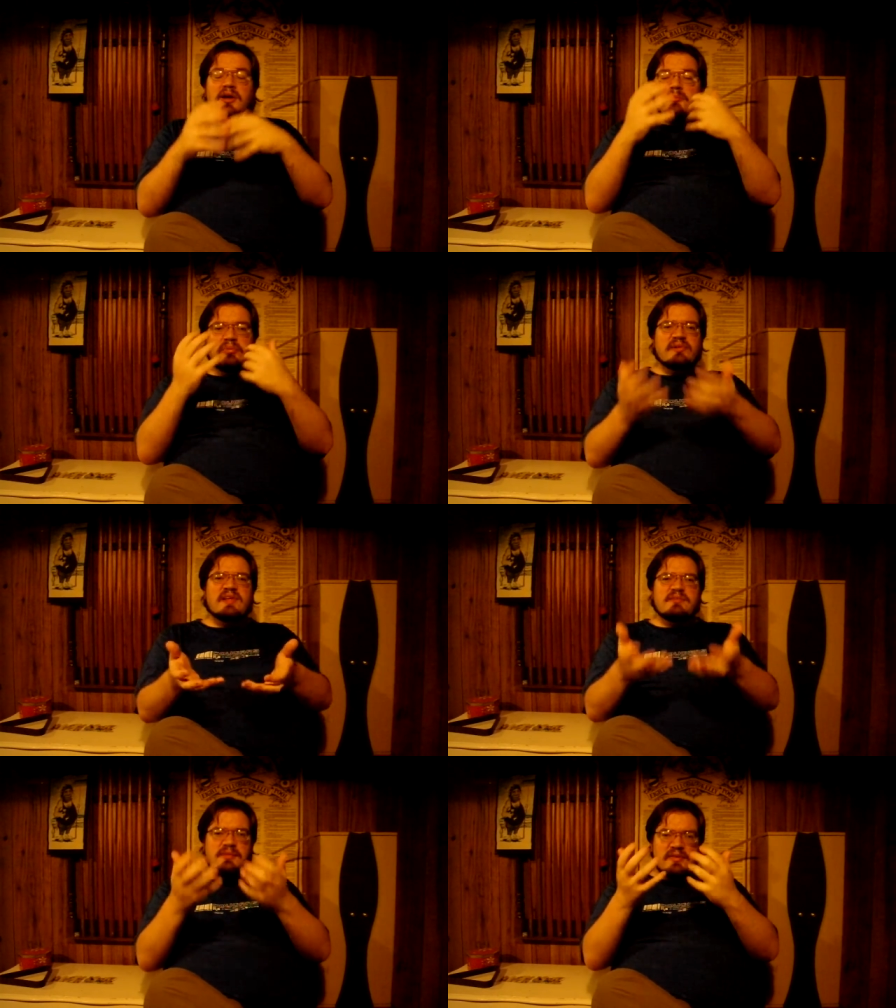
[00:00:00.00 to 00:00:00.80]

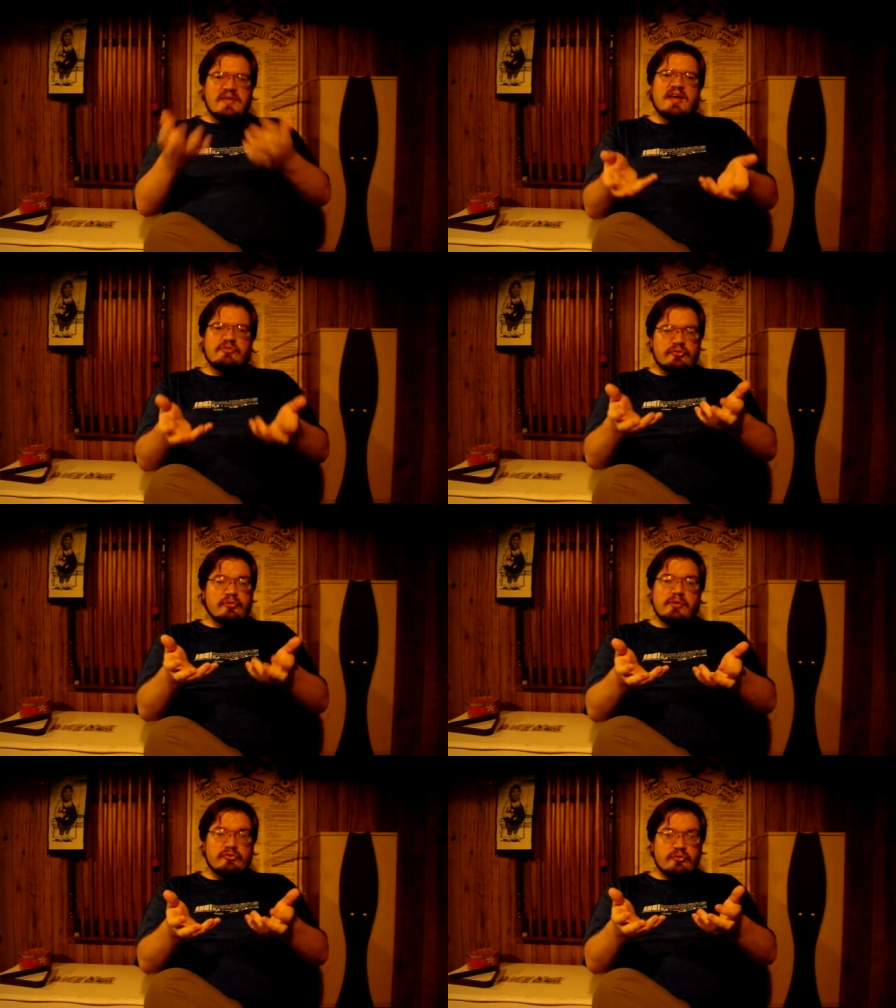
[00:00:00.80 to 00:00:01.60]
Believe me, the answer is
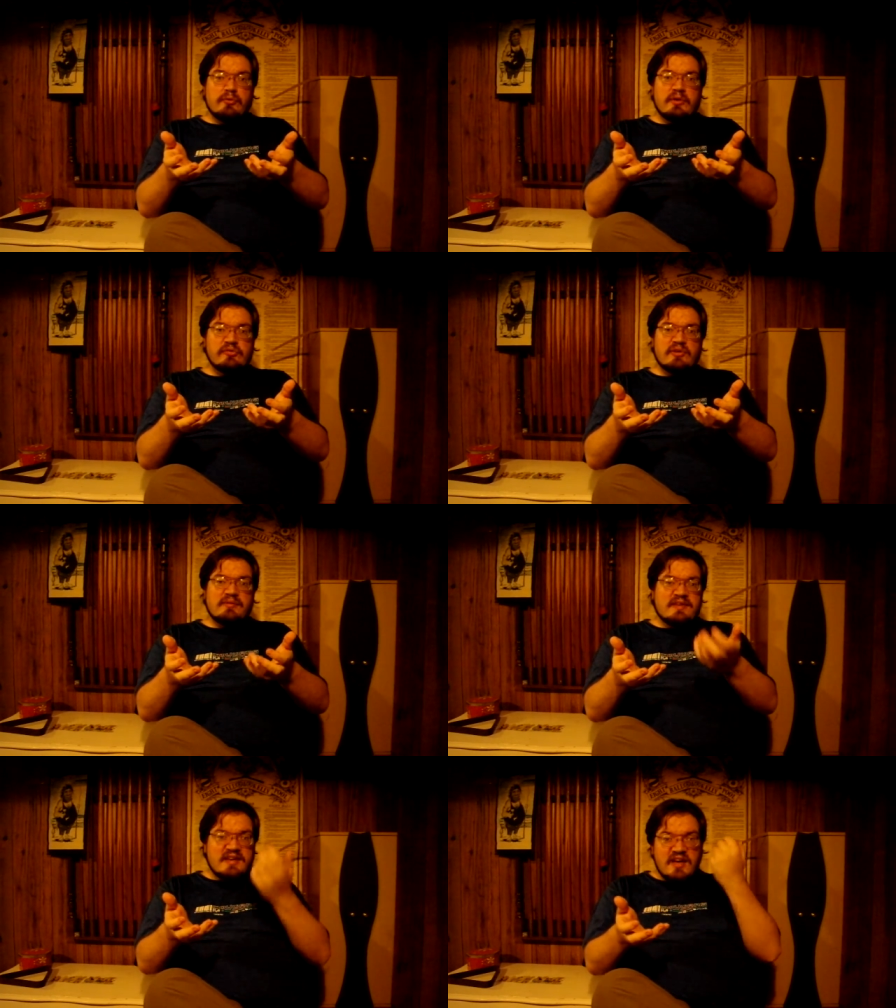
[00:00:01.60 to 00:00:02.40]
almost always going to
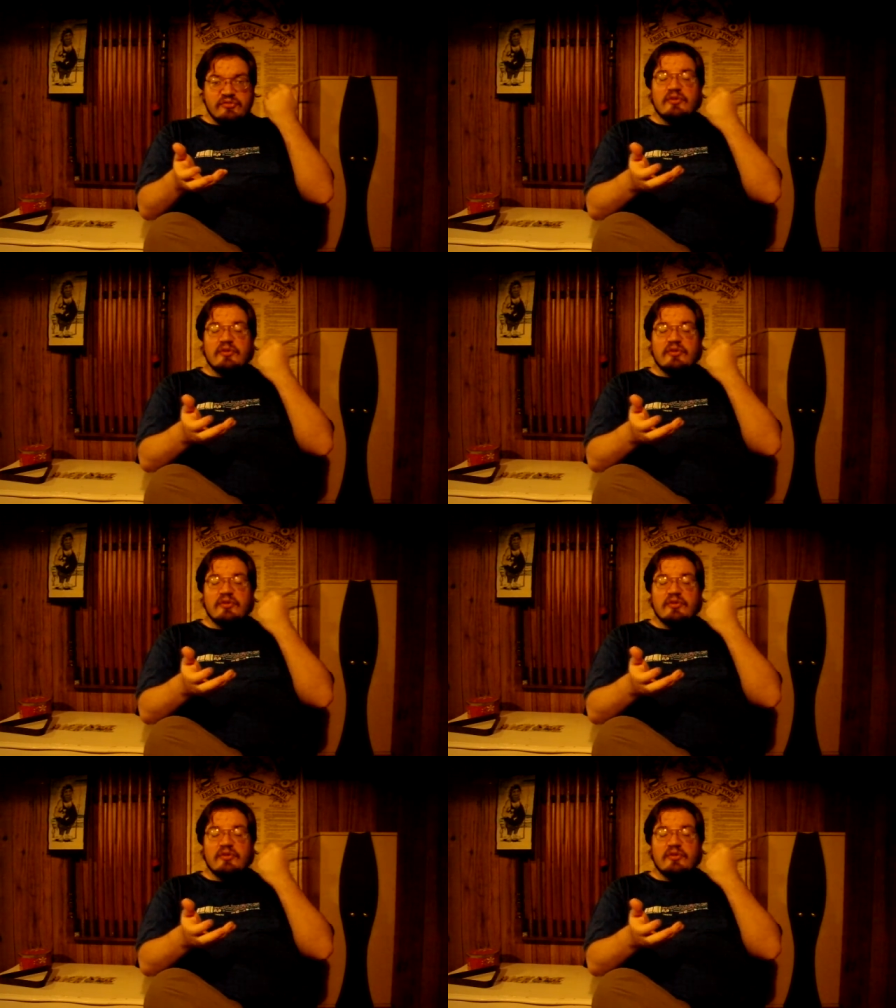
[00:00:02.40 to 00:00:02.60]
be yes.